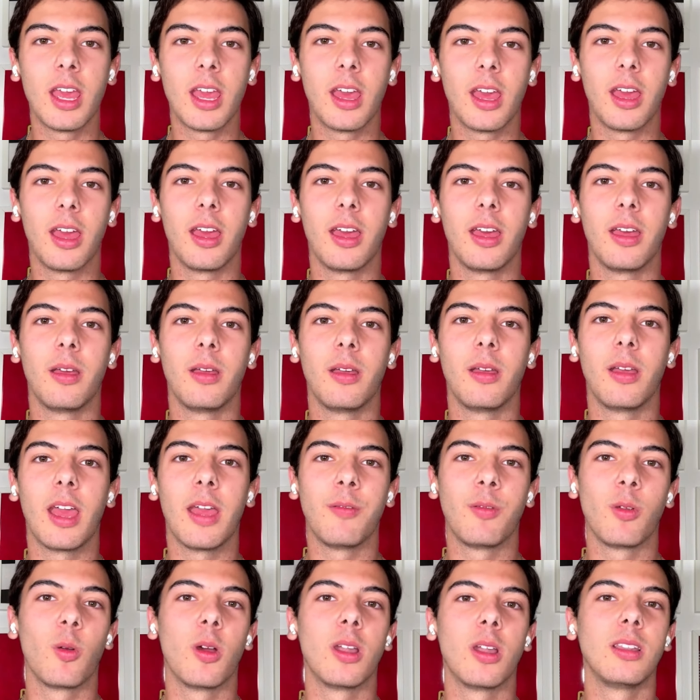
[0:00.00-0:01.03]

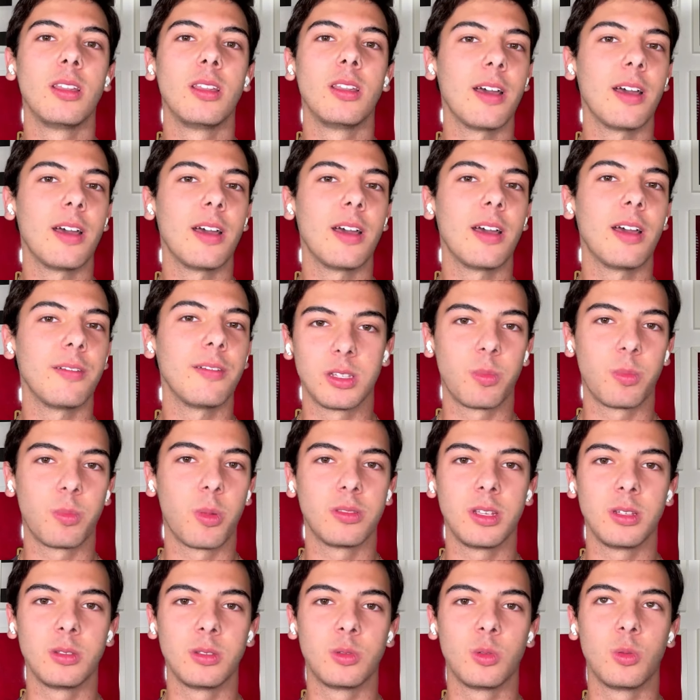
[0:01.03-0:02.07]
Everyone laughed at
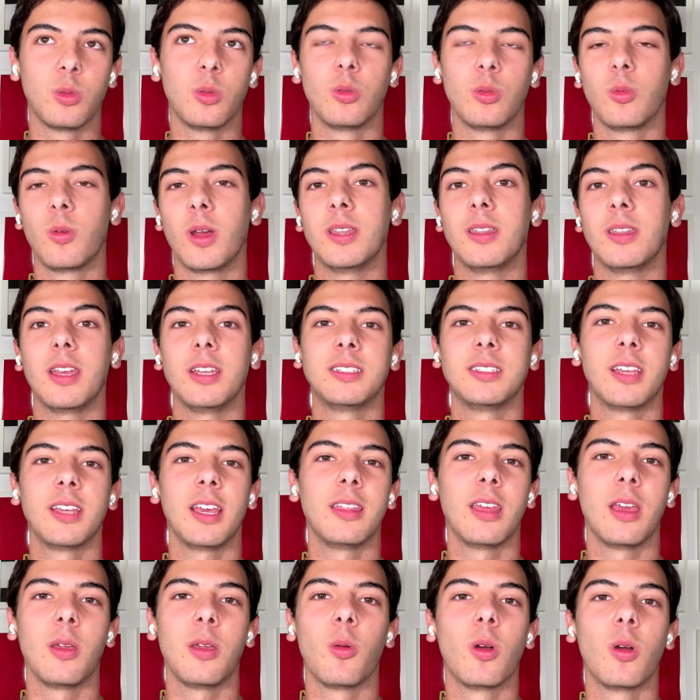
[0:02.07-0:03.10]
Sporting when they
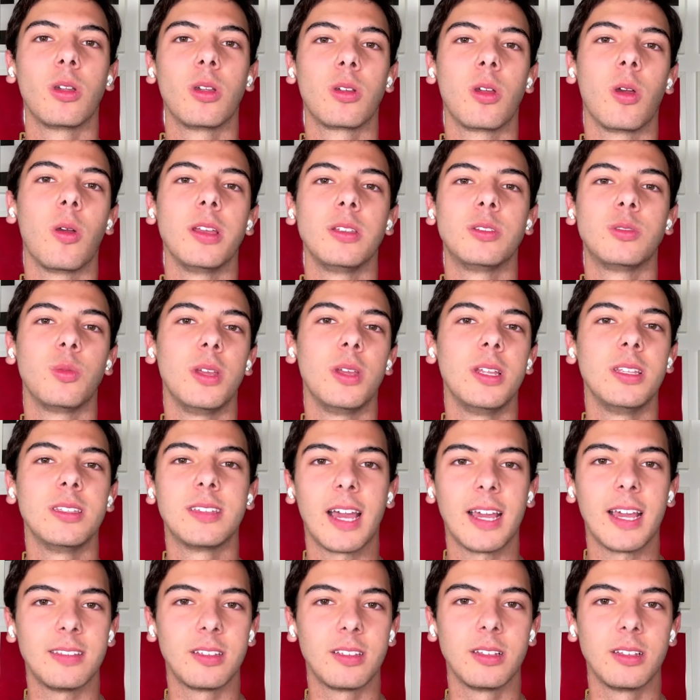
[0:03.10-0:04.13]
say they were going to win
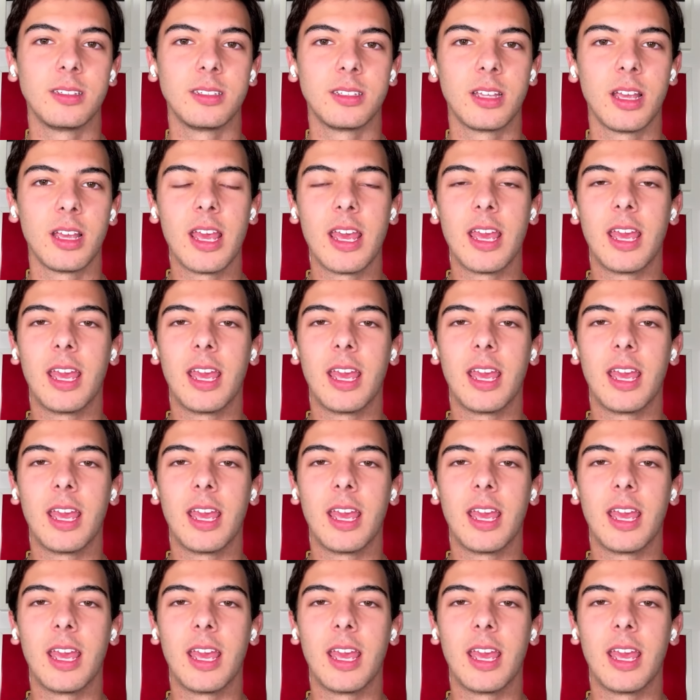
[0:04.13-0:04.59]
titles,